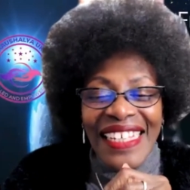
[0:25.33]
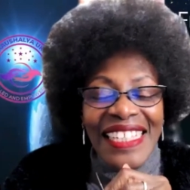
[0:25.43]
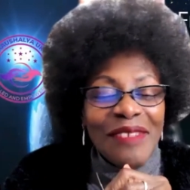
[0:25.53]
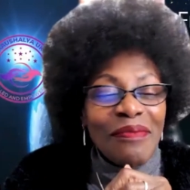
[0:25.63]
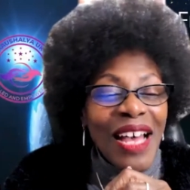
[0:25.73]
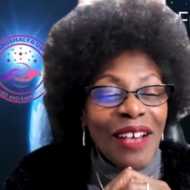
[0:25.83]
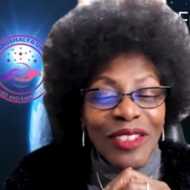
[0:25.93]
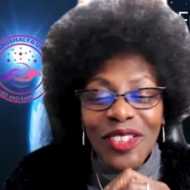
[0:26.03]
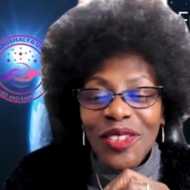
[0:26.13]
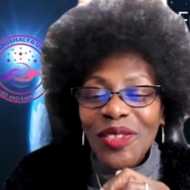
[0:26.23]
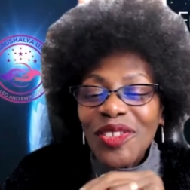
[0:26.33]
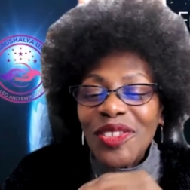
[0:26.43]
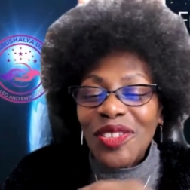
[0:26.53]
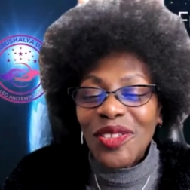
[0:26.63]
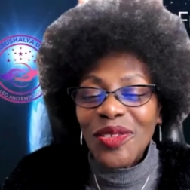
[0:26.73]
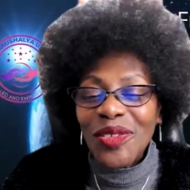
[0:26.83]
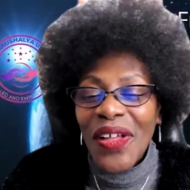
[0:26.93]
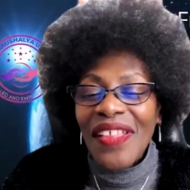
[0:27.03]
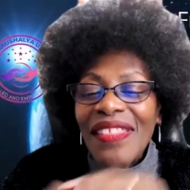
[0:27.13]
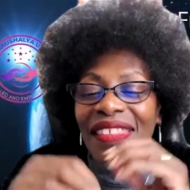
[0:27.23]
He empowers you to do
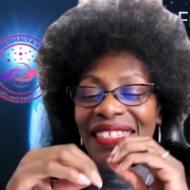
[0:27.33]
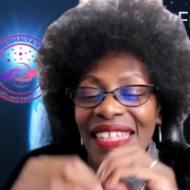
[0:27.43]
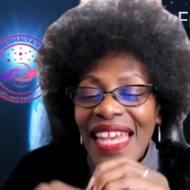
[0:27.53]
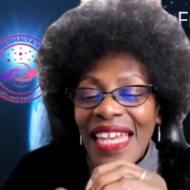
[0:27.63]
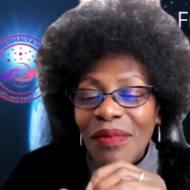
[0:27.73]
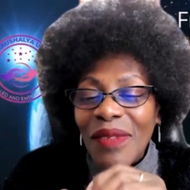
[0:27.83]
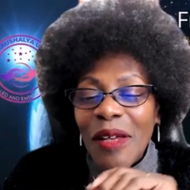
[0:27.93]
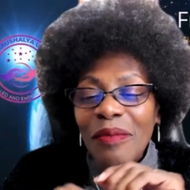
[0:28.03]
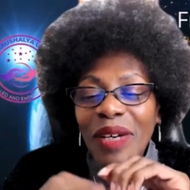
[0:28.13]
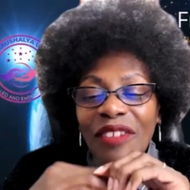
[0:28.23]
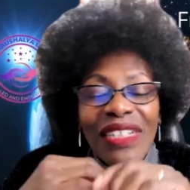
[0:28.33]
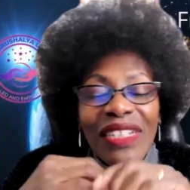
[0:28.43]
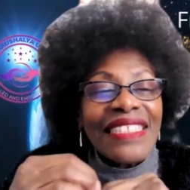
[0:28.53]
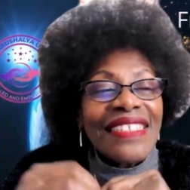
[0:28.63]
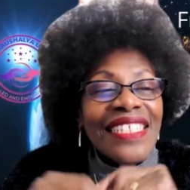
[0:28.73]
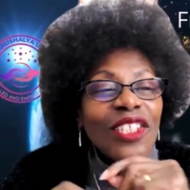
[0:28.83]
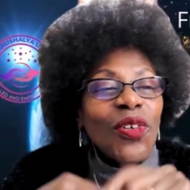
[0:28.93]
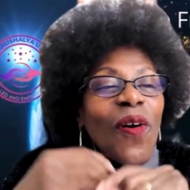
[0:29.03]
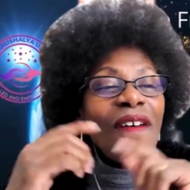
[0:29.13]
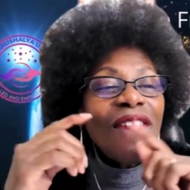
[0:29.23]
the same by releasing
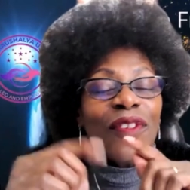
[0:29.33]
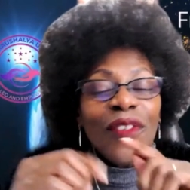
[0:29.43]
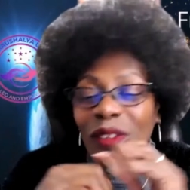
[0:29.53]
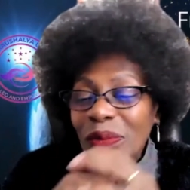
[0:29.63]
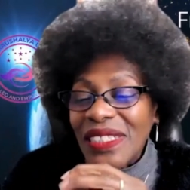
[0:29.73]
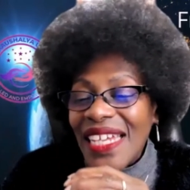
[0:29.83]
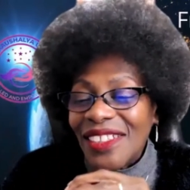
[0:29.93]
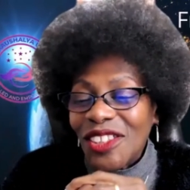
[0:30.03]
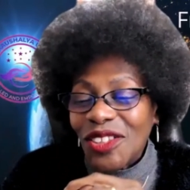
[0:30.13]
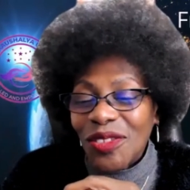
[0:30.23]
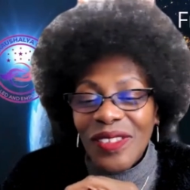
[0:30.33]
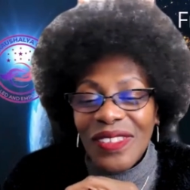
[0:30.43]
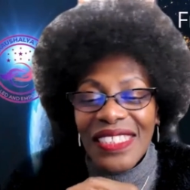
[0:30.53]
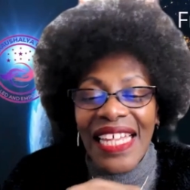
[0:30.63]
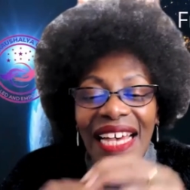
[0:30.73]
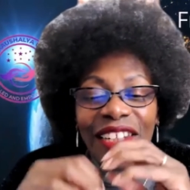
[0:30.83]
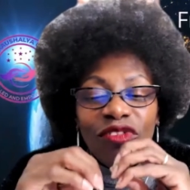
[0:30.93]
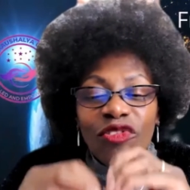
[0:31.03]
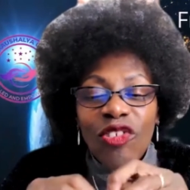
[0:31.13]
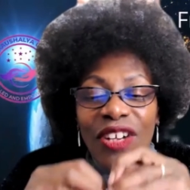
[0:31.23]
your full potential and
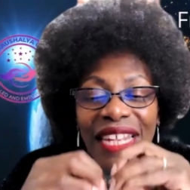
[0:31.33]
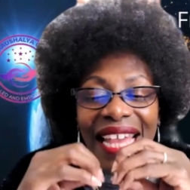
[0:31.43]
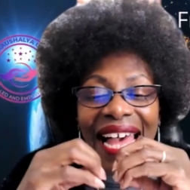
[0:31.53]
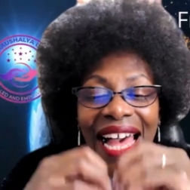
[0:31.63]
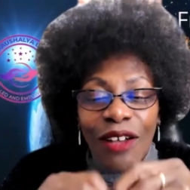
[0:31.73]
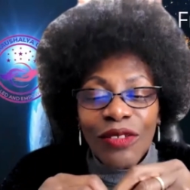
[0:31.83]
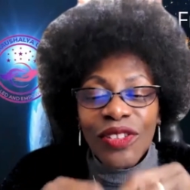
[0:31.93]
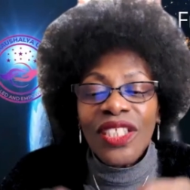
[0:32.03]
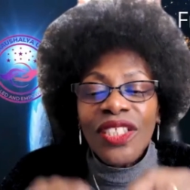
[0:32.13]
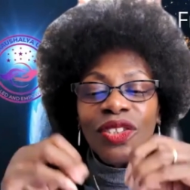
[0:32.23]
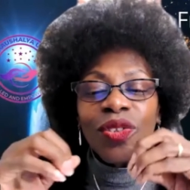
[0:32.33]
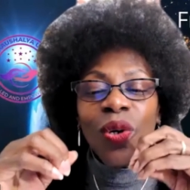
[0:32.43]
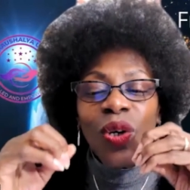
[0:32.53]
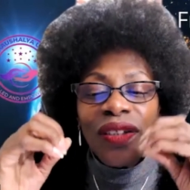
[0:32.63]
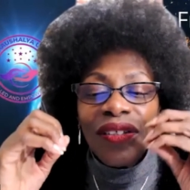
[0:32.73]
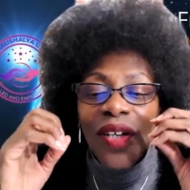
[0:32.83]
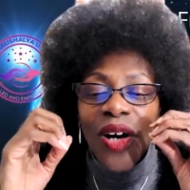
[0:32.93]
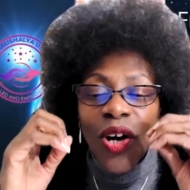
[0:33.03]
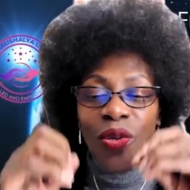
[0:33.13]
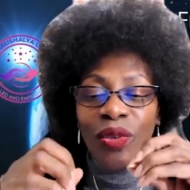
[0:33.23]
drawing out your
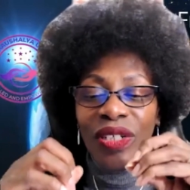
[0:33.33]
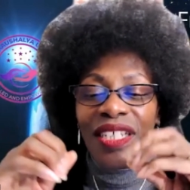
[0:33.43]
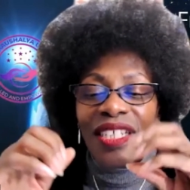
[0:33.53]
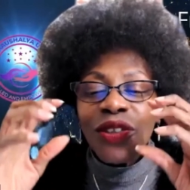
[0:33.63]
own